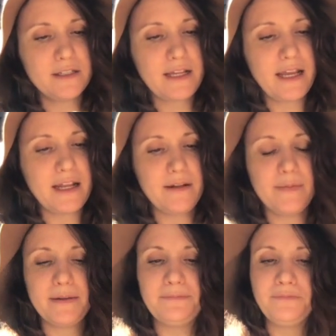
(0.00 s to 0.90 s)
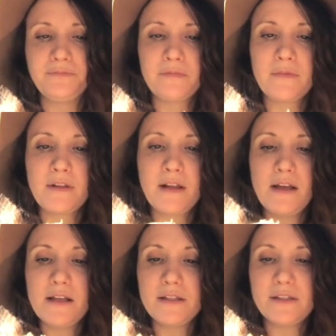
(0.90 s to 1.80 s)
ate it, but
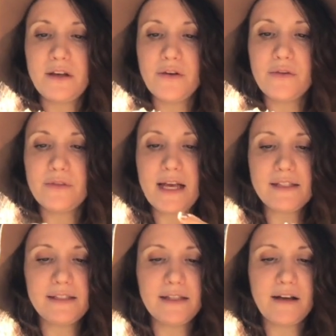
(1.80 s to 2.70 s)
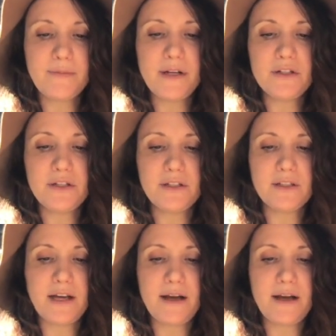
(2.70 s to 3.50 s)
so I'm gonna just